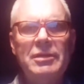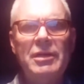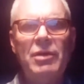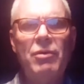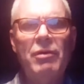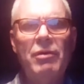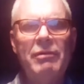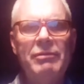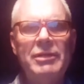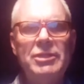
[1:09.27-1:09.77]

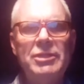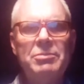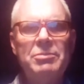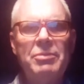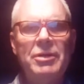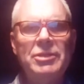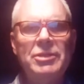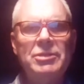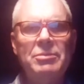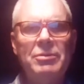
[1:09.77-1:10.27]
equivalence
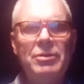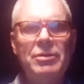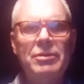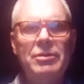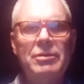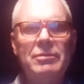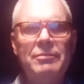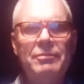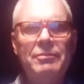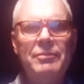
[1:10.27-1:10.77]

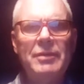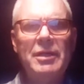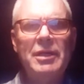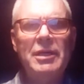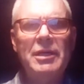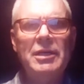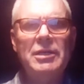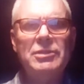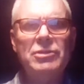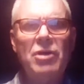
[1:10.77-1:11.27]
principle
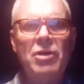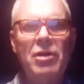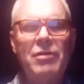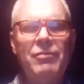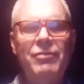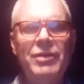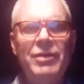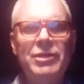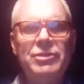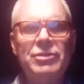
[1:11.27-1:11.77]
is
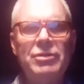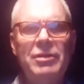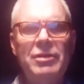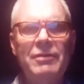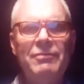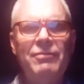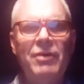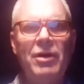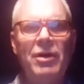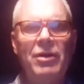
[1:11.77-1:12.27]
artificial
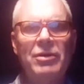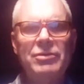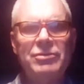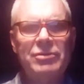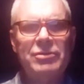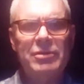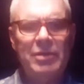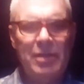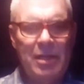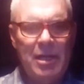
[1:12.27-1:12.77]
and false.